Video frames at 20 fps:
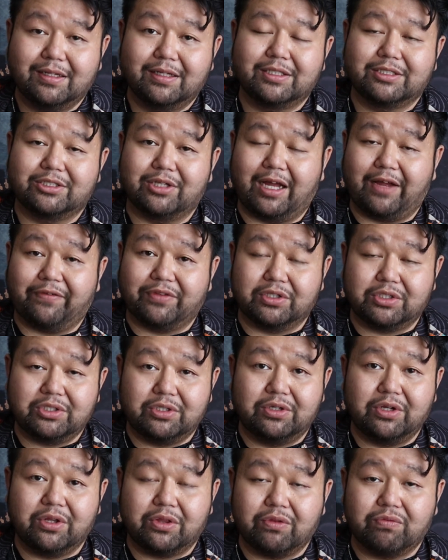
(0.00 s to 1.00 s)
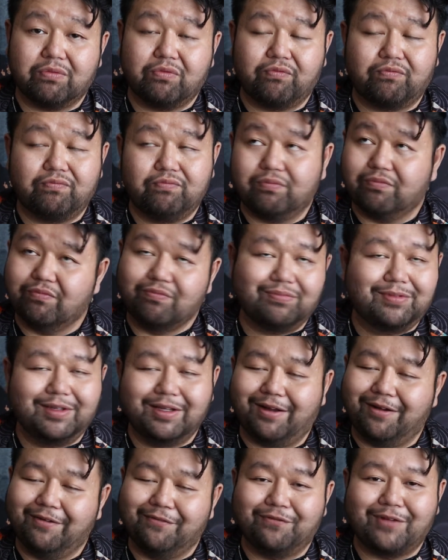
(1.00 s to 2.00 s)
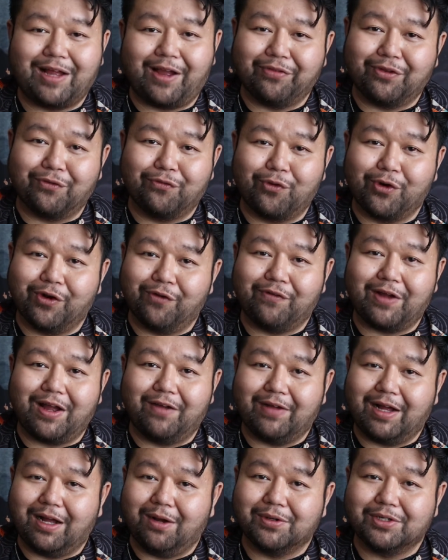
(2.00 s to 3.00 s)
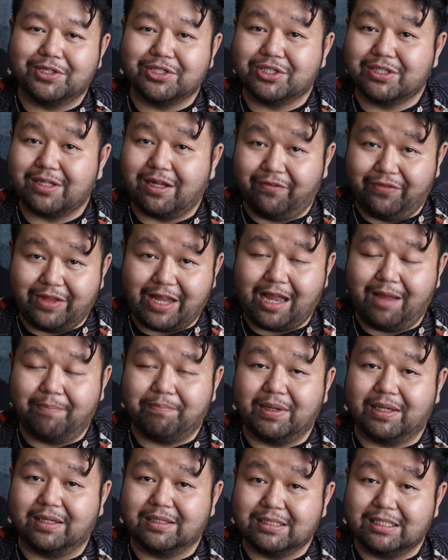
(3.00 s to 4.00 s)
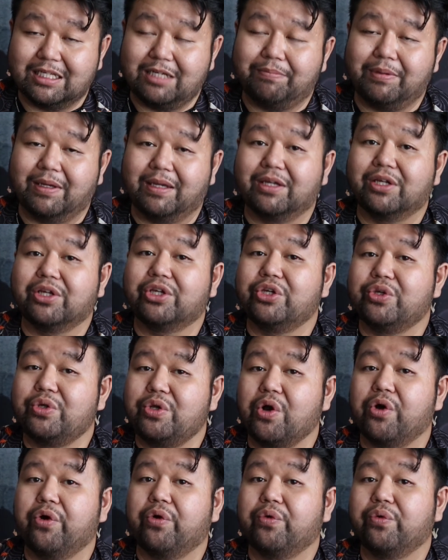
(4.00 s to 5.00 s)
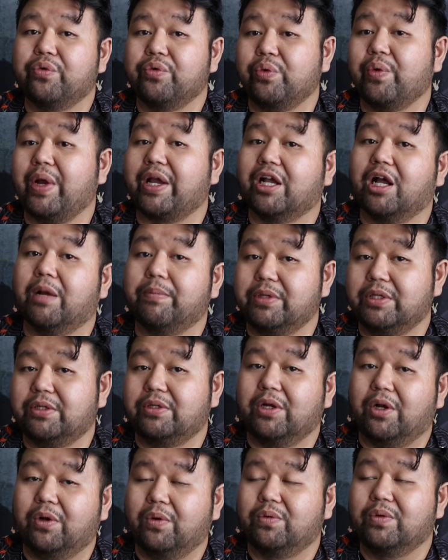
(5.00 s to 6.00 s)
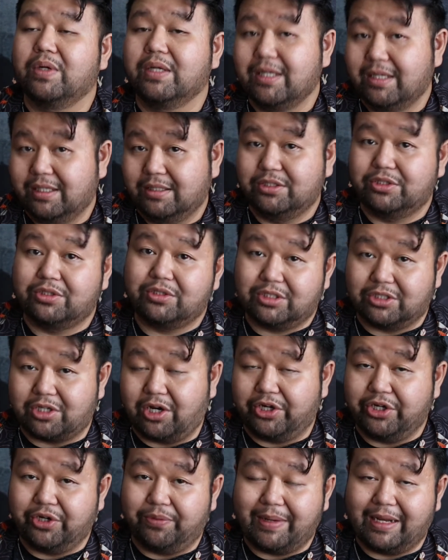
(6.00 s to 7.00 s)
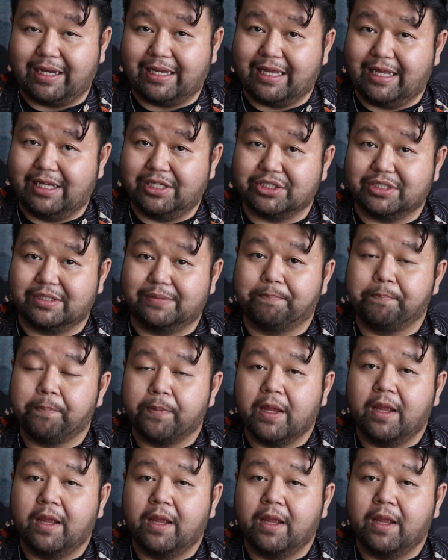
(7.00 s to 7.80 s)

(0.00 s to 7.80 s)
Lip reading: So after 4 to 5 hours of napping, sleeping, you wake up and you go start your medication.